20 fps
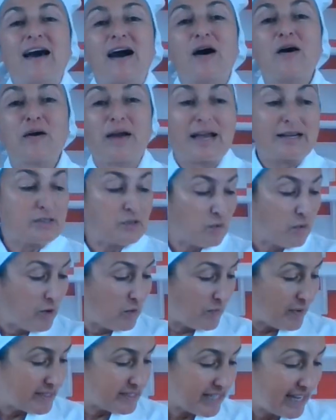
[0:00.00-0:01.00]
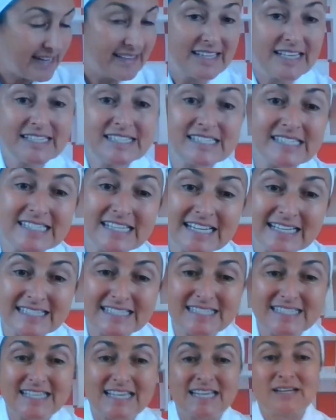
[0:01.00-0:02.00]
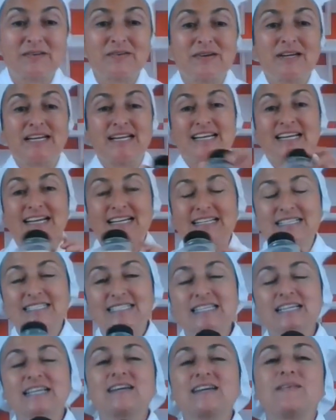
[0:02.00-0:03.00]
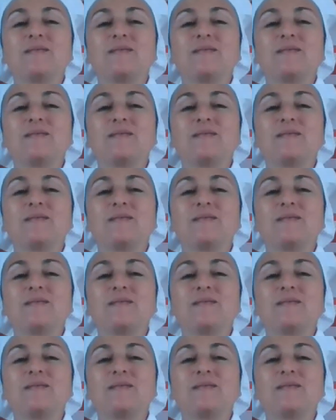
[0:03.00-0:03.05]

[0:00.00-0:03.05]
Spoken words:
Okay, so where was I? The 6th ingredient.